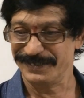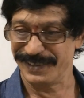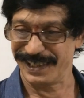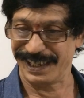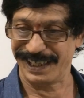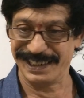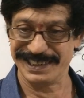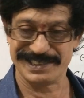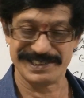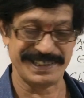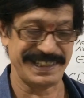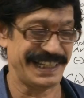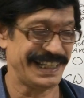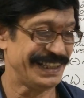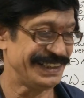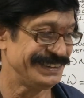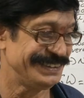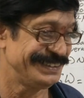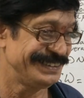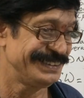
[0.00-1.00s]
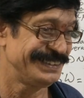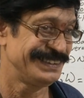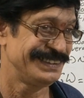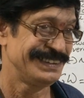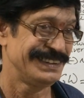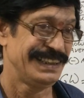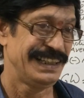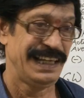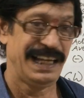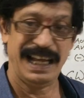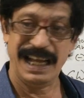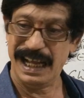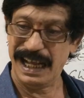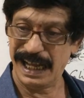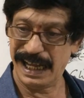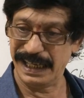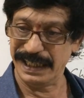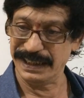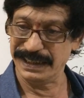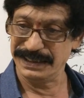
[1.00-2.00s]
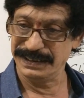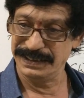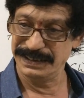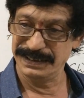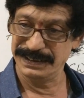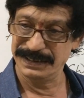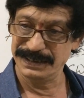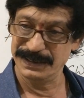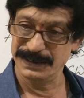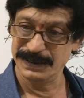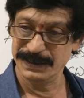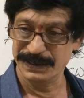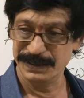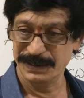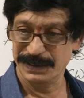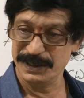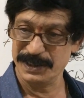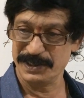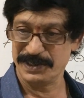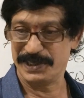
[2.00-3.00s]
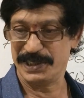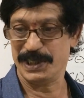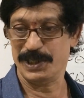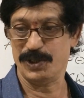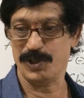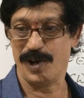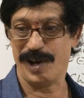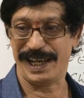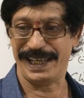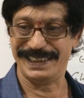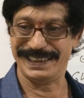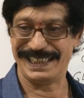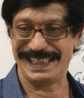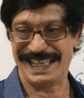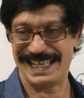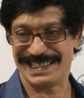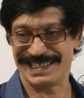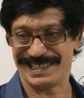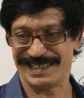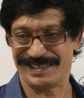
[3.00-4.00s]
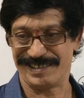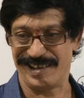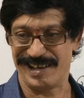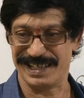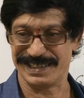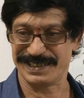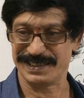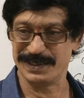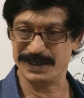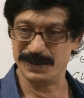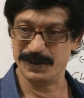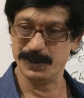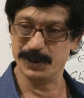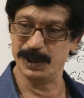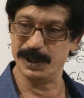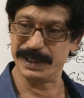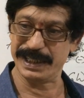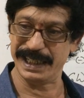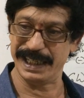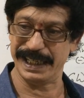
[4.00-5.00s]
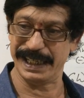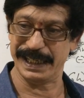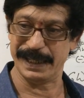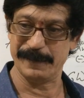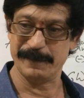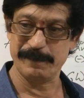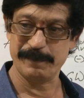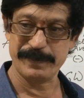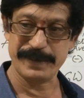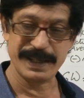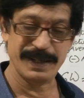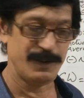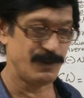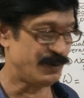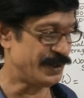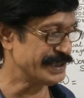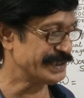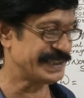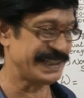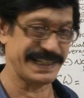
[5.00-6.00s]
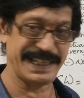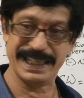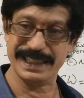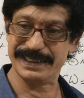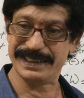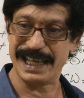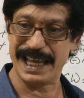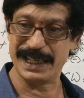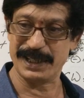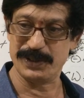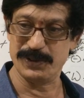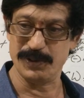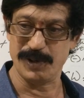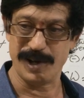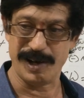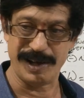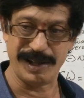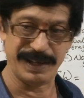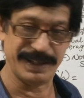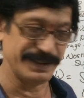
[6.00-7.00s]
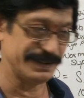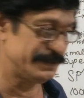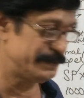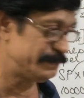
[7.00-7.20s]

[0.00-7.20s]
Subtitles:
for listening and see you all in the next class. Okay, once again, thank you all.